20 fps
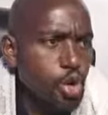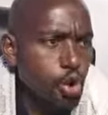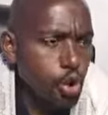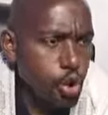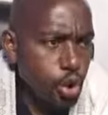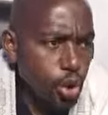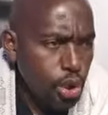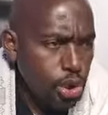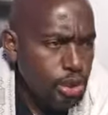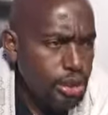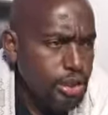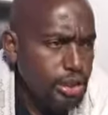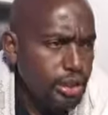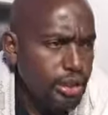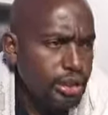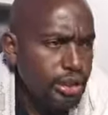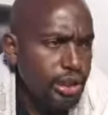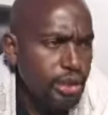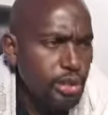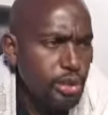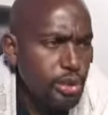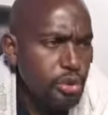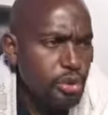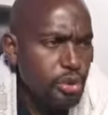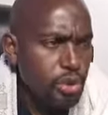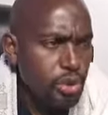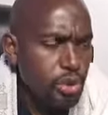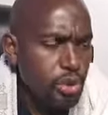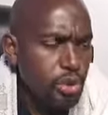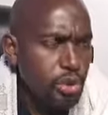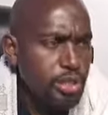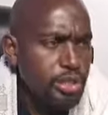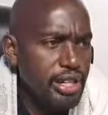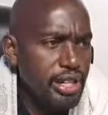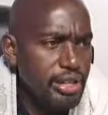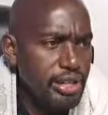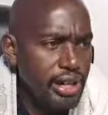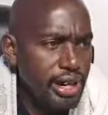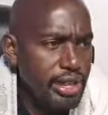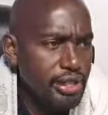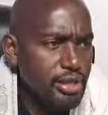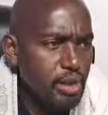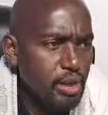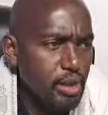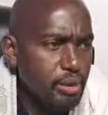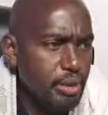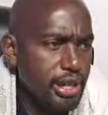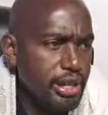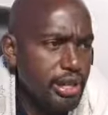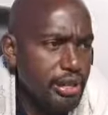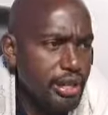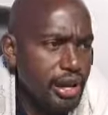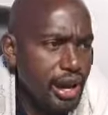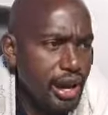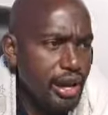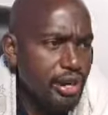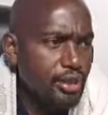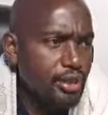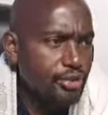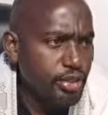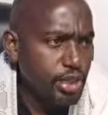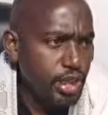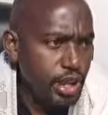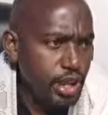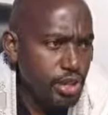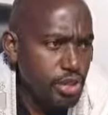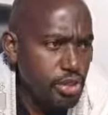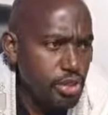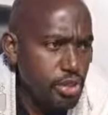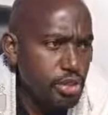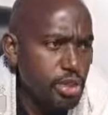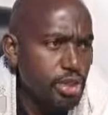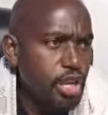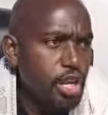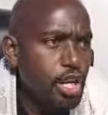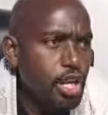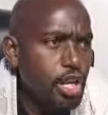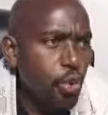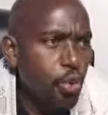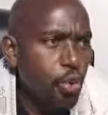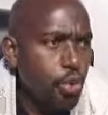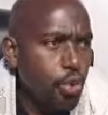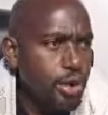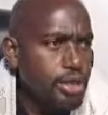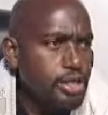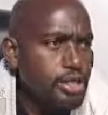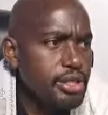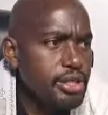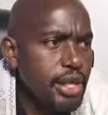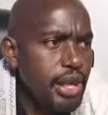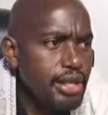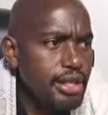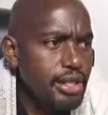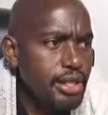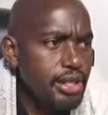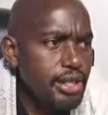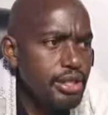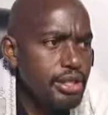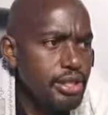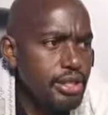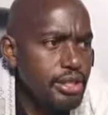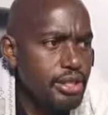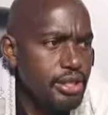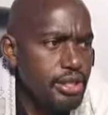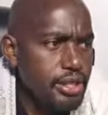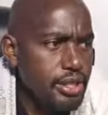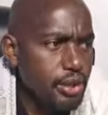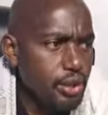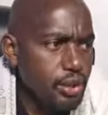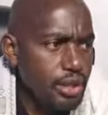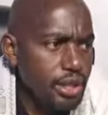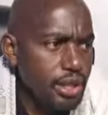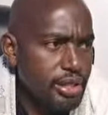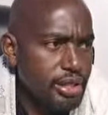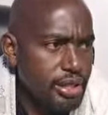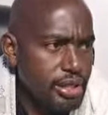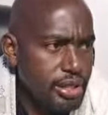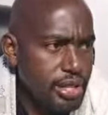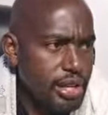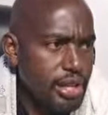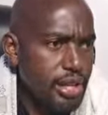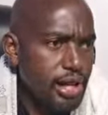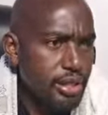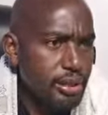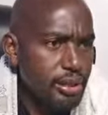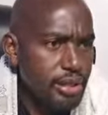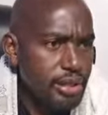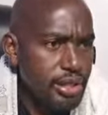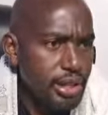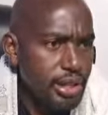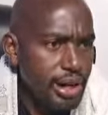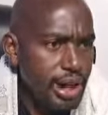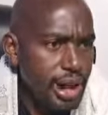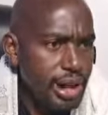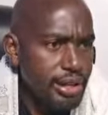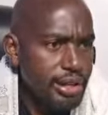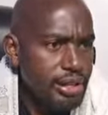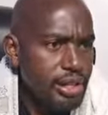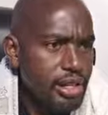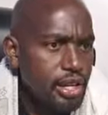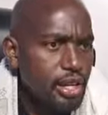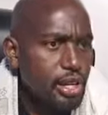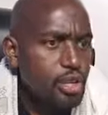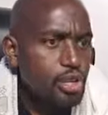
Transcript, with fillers: Go take the little scroll that lies open in the hand of the angel who is standing in the sea, on the sea and on the land.